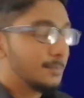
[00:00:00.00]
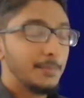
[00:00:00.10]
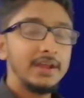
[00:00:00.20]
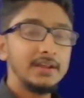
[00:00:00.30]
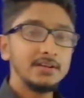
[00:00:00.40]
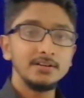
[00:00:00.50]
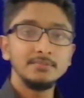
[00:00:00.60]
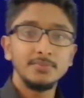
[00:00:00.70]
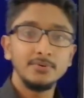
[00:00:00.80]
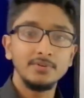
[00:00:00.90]
main
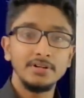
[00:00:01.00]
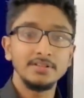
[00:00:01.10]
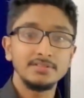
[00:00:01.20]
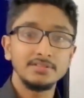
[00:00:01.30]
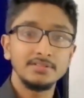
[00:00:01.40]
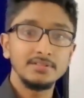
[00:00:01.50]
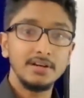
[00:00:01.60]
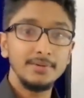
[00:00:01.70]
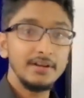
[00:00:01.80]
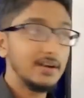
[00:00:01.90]
components
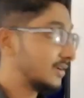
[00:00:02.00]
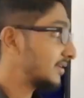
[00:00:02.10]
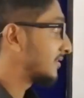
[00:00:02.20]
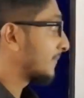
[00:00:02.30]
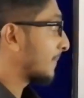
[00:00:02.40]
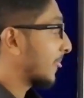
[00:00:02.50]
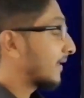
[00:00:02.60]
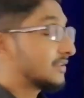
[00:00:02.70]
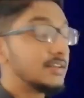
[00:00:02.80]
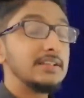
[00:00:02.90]
coming under
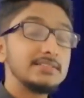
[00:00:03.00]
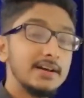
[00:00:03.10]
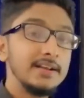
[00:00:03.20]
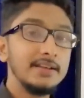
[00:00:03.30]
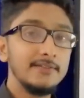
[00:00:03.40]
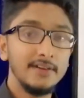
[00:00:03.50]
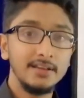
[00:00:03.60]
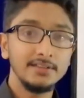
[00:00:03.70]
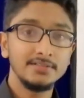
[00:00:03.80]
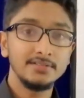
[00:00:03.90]
the designing
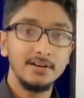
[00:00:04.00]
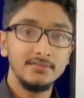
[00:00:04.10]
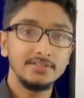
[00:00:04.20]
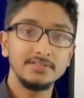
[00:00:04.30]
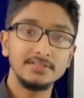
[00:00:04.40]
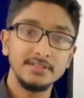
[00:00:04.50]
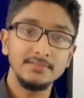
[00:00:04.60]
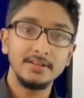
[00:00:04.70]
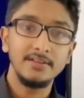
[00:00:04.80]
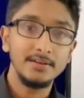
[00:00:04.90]
phase of the
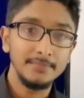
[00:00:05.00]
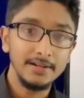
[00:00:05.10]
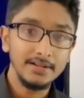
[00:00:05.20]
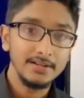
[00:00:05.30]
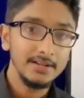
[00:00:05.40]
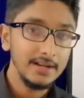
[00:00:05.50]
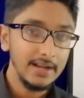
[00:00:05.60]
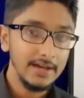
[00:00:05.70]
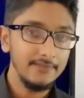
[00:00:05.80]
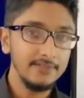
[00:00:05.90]
system development
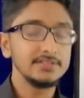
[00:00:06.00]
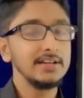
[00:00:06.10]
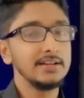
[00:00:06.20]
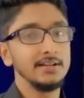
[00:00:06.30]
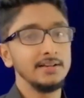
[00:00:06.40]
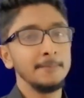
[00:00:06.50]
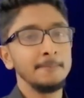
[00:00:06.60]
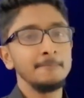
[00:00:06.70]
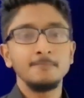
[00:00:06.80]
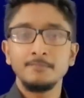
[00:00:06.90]
life cycle.
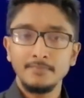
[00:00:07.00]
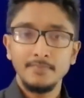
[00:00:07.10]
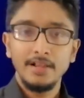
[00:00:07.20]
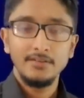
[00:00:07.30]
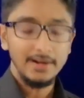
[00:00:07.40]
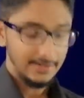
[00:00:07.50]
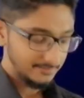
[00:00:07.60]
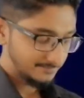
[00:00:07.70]
Right.